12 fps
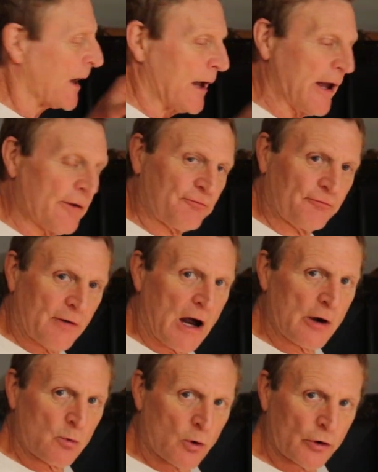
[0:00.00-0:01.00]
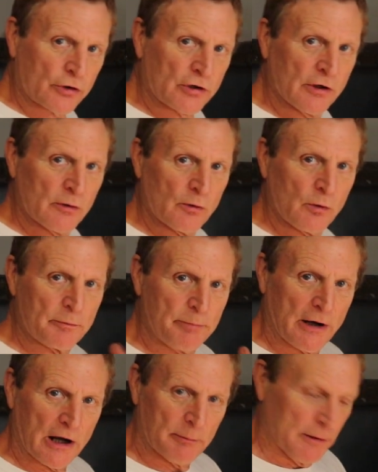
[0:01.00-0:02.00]
If I work with
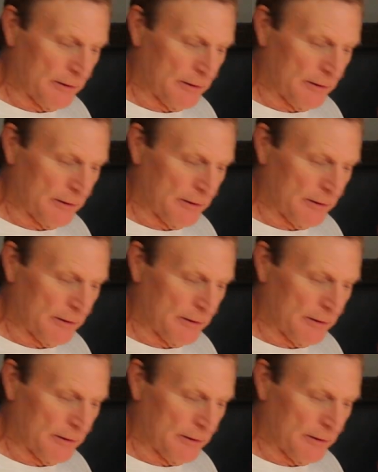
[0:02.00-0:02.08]
Bob,